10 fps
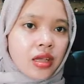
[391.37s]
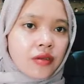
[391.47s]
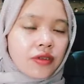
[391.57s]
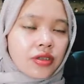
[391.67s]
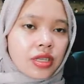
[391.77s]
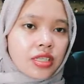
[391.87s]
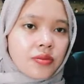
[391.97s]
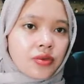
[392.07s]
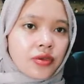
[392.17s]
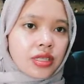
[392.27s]
for the
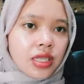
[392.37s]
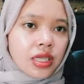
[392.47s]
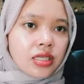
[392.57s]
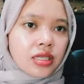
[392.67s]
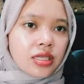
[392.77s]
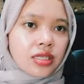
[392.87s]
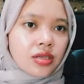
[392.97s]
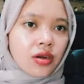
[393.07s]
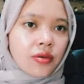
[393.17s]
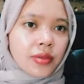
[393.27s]
exploitation
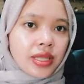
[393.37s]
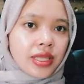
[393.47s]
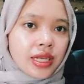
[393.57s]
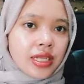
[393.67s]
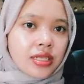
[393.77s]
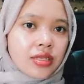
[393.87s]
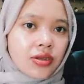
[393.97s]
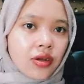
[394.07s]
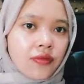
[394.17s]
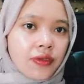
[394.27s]
or
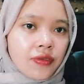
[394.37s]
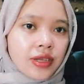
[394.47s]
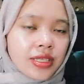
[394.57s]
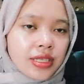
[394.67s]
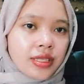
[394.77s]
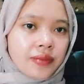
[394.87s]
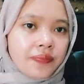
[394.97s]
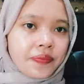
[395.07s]
maintenance of the vessel.